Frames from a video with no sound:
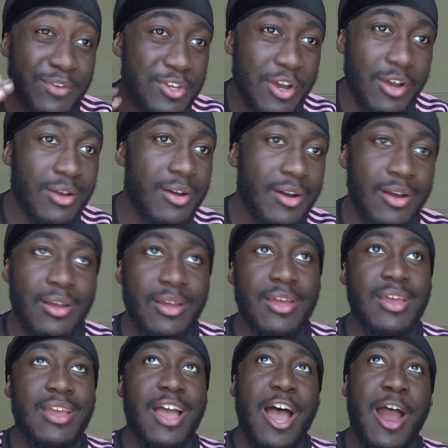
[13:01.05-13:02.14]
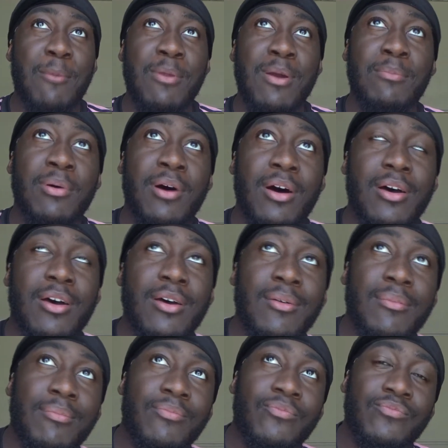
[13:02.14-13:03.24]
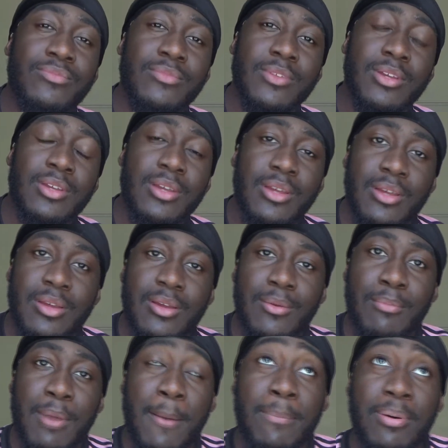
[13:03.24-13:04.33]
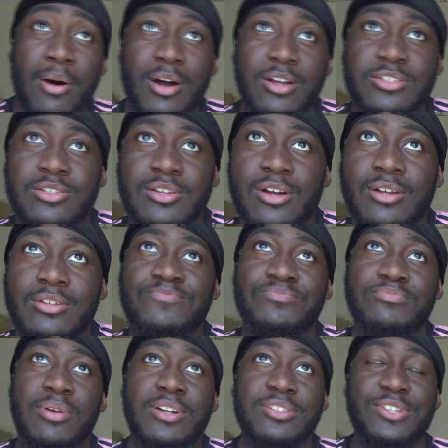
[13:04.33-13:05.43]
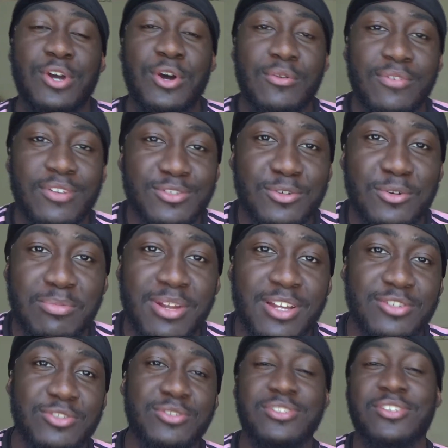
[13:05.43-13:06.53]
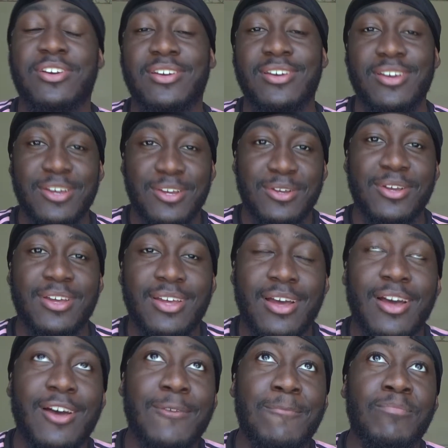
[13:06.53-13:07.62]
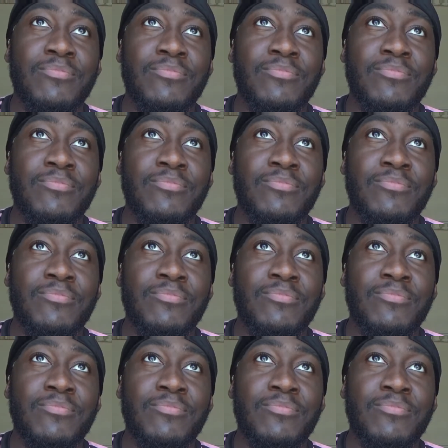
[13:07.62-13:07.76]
younger, I remember my pastor Elvis, God bless you, sir. I